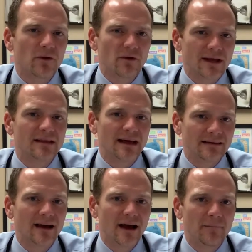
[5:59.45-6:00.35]
We like
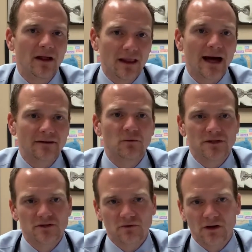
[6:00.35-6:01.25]
that a lot,
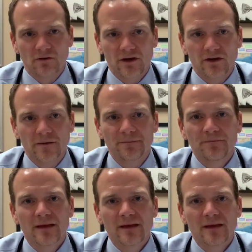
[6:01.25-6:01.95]
which is really, really good.